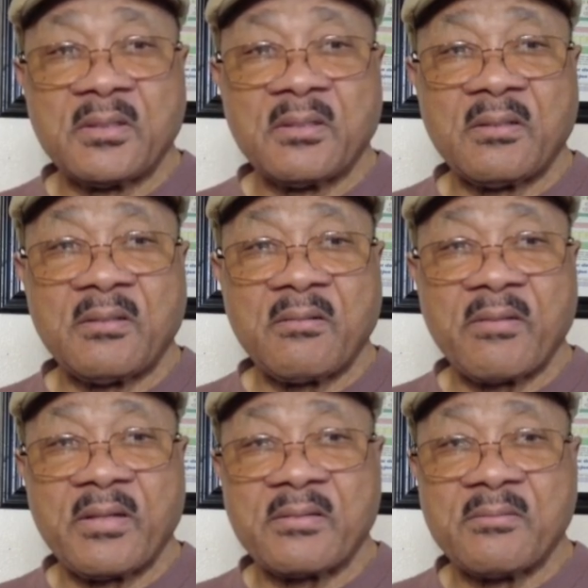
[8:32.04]
All
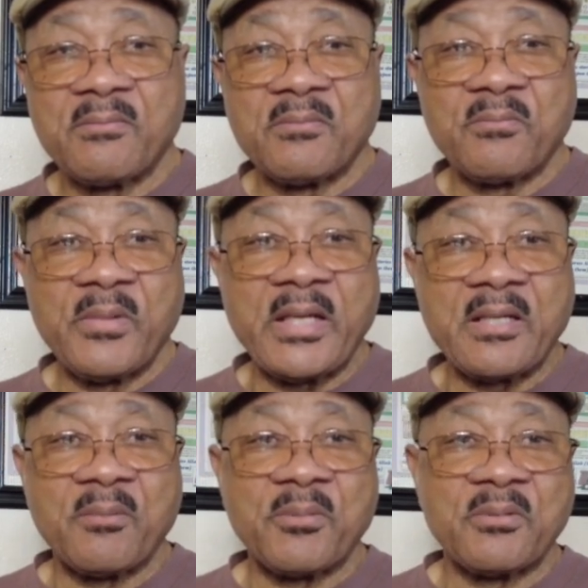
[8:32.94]
that
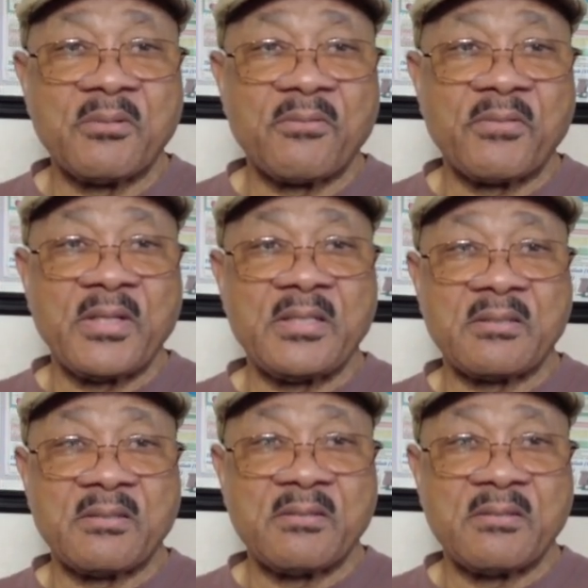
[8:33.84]
makeup on their face.